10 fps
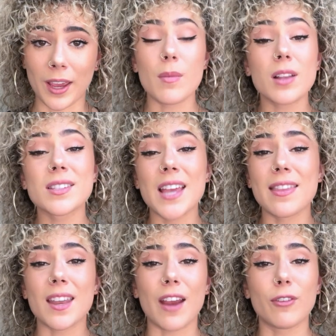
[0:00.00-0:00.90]
I'm not
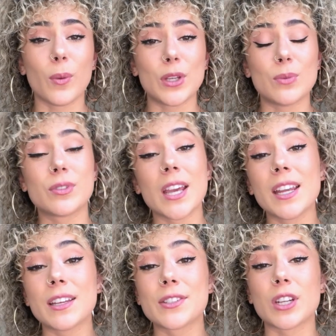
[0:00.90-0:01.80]
saying that everyone you
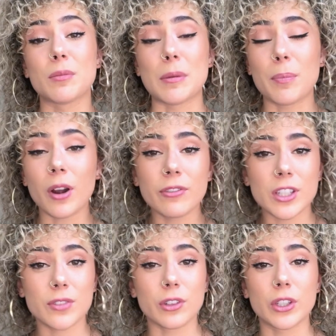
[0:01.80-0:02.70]
date is going to be
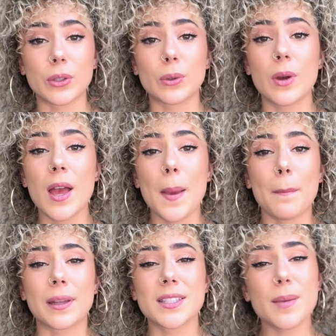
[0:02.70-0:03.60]
perfect for you,
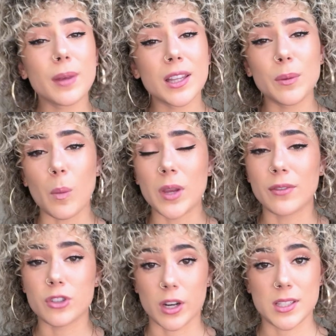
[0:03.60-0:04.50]
but typically when we
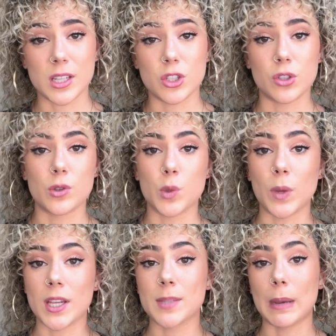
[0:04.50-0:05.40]
have trust issues,
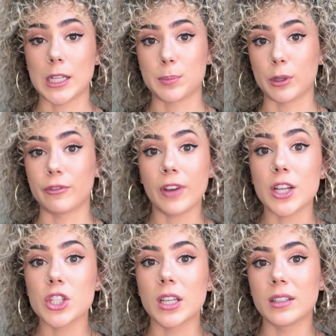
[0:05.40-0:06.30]
we expect
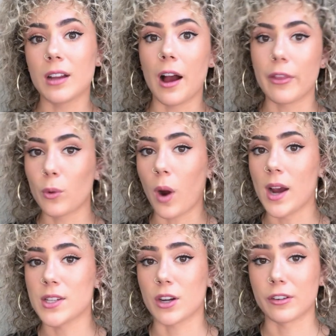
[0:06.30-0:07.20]
perfection,
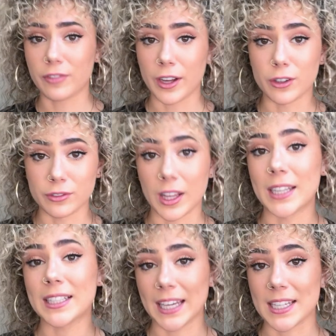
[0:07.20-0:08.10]
otherwise our fight or
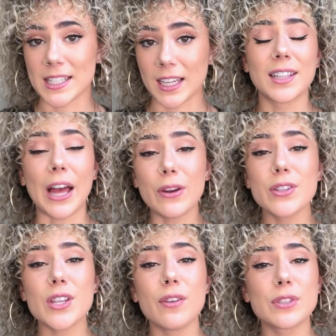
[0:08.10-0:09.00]
flight kicks in. Allow
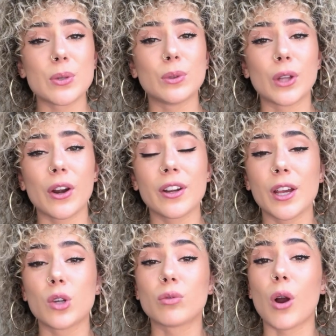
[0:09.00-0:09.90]
yourself to learn
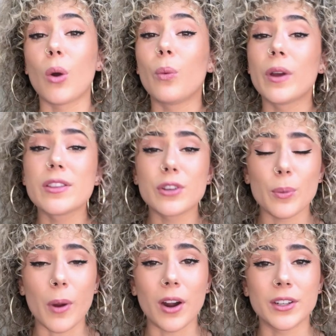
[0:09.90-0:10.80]
and grow with your
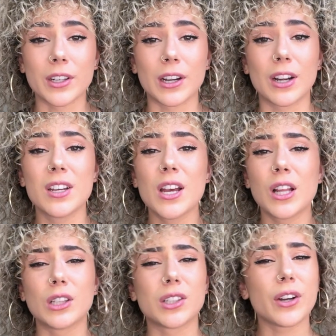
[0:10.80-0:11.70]
partner,
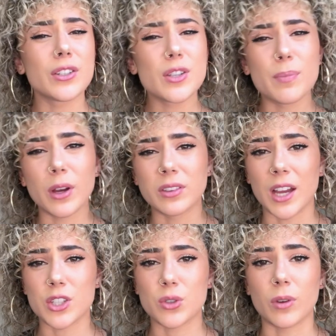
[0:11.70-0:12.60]
learn to build
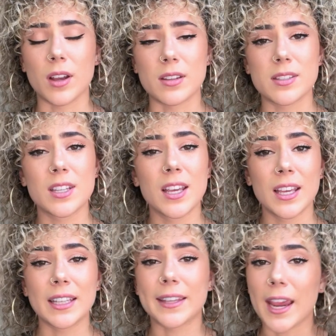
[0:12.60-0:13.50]
that trust.
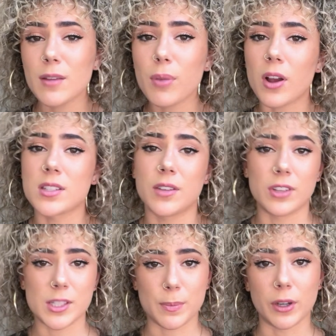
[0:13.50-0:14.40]
gain positive
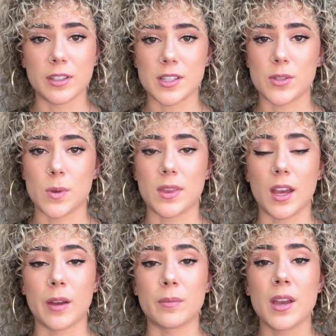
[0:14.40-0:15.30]
experiences with
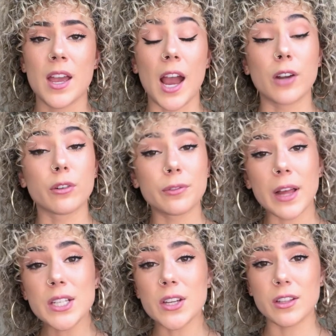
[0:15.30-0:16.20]
them, and
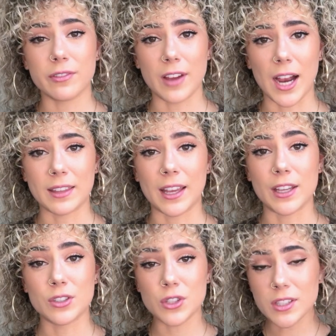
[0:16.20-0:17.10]
reflect on the fact
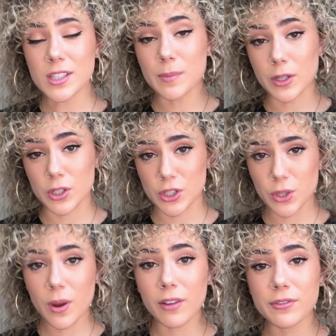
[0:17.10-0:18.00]
that just as much as
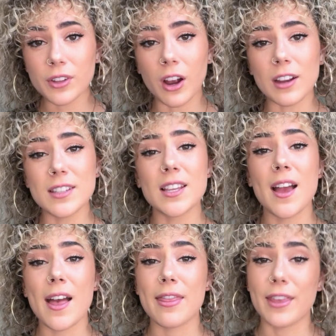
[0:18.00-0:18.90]
you have flaws,
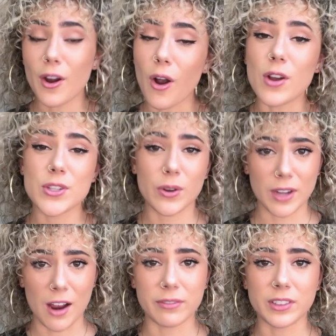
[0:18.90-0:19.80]
they're also going
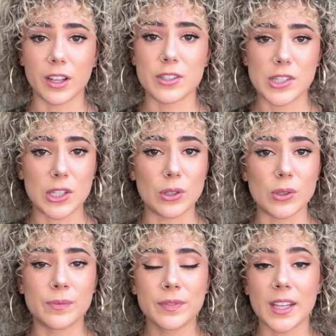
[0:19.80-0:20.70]
to have flaws
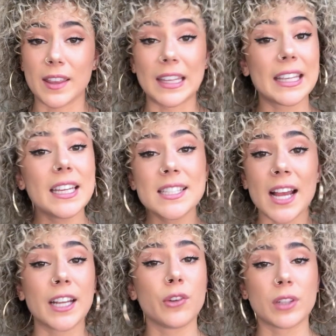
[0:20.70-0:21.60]
too. And the key
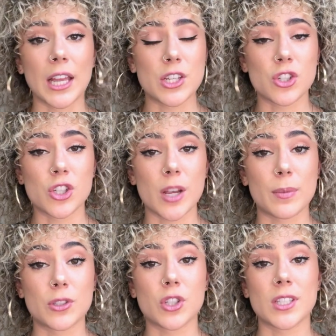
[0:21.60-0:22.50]
to any relationship
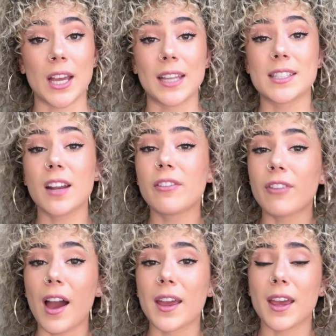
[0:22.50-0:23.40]
is just
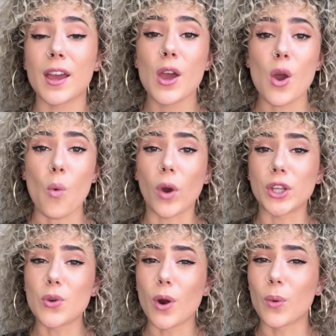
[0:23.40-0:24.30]
identifying
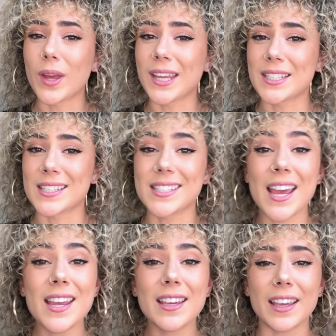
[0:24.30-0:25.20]
what you are willing to
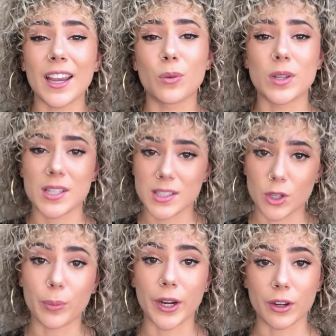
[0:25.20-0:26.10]
take and what's a
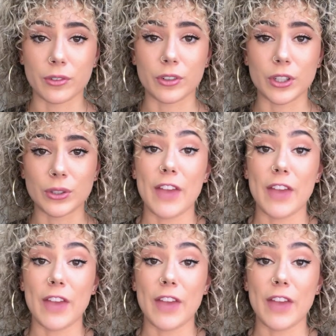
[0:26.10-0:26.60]
deal breaker for you.